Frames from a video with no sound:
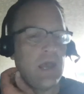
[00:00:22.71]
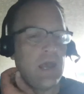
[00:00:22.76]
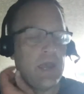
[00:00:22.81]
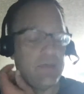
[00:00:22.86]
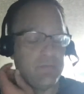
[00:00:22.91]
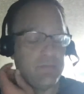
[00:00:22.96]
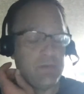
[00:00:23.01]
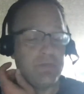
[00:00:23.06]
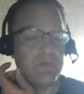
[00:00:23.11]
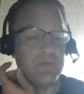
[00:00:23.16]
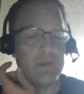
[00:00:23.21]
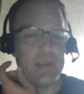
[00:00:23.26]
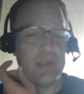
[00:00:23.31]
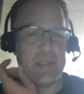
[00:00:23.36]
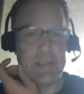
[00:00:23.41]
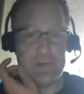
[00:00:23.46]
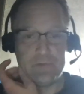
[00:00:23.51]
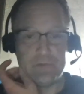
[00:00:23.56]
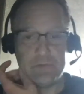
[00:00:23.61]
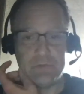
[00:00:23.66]
I've never
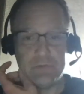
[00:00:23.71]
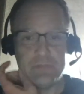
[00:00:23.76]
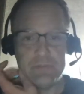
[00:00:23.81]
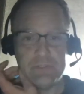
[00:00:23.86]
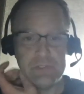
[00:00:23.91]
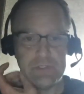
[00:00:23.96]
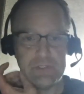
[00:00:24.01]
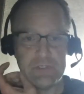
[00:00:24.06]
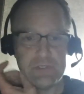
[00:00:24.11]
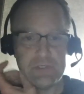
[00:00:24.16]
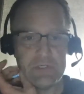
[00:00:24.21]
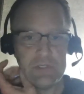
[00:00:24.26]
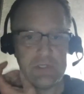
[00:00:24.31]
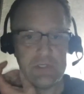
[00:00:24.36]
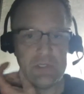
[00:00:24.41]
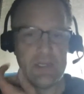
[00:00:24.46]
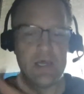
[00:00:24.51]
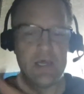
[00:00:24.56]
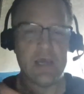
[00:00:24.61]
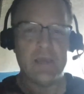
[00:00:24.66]
held a
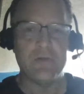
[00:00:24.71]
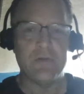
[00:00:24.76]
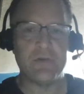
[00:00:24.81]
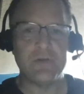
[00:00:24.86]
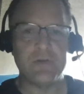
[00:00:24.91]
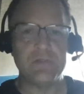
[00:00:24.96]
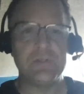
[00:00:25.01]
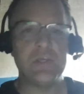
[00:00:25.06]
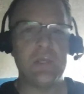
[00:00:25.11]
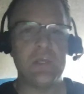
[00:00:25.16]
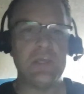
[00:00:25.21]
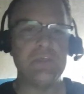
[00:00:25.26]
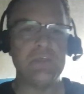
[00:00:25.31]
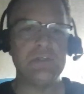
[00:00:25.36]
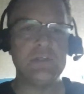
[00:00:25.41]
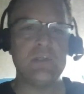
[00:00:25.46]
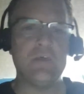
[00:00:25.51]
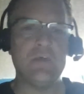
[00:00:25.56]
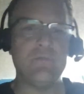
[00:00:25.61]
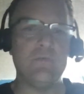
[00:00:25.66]
position in higher
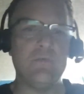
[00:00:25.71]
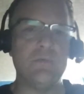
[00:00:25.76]
education. I've